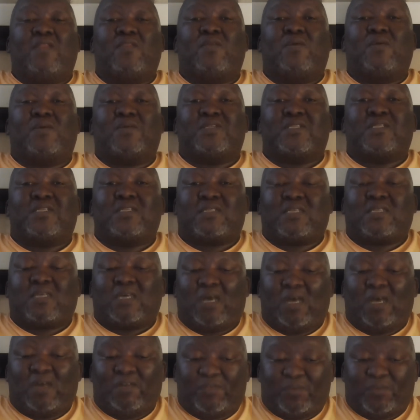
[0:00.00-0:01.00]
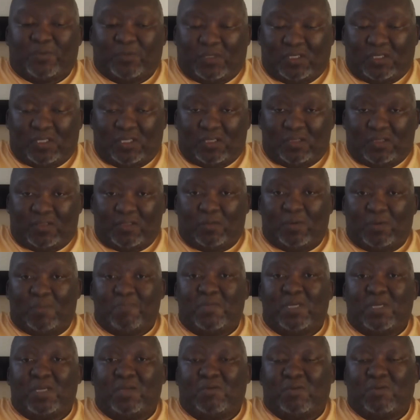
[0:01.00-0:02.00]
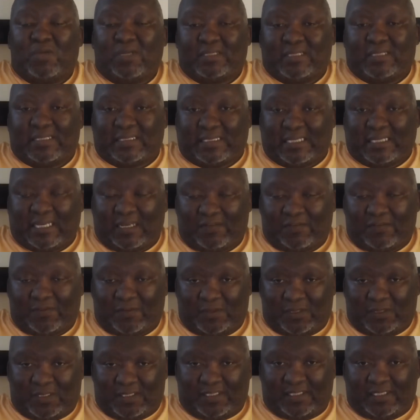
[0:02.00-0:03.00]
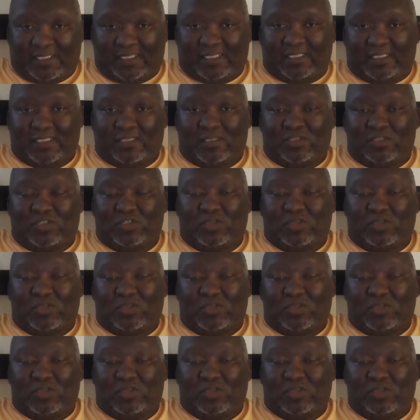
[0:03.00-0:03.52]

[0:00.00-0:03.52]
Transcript: There was a discovery. There were mineral discoveries in